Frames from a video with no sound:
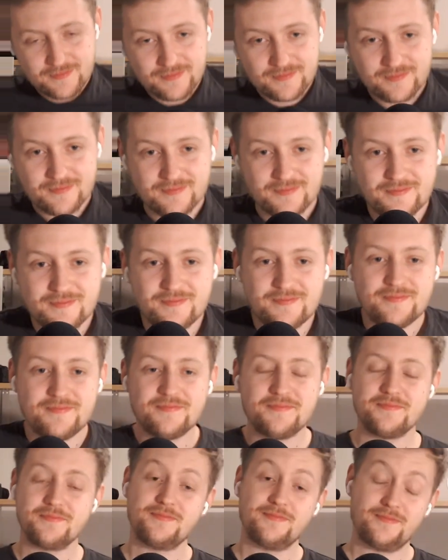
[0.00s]

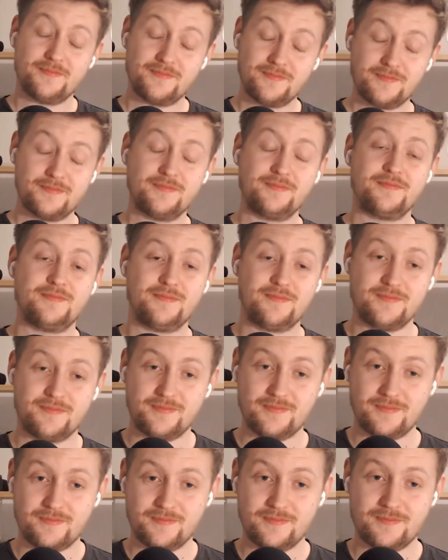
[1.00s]

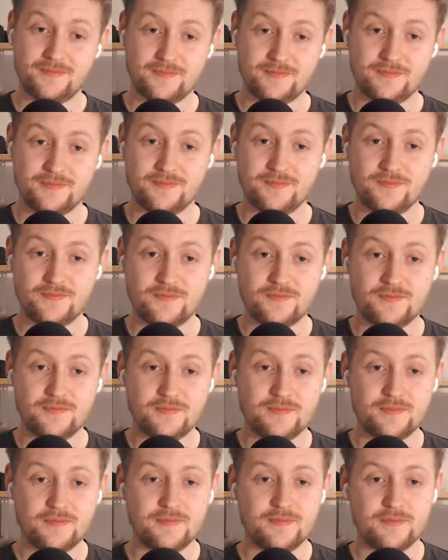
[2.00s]

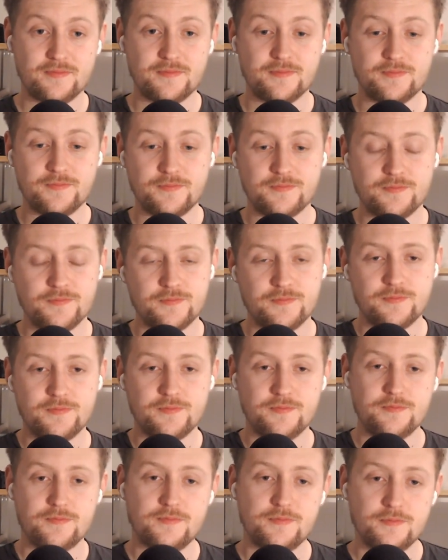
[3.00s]

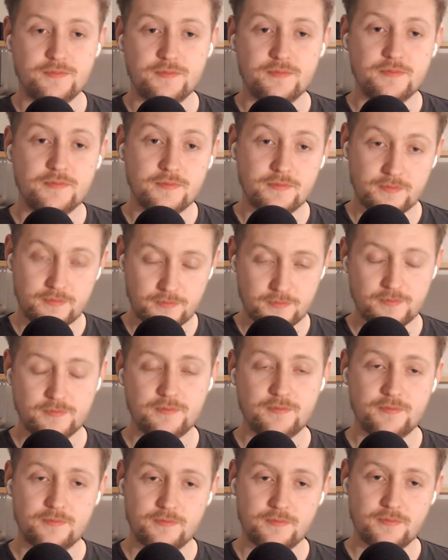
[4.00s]

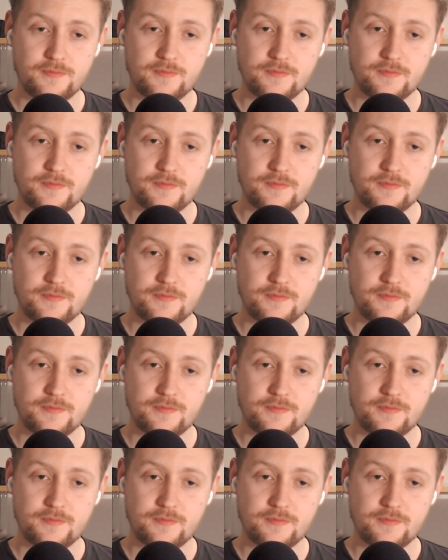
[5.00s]
[no speech]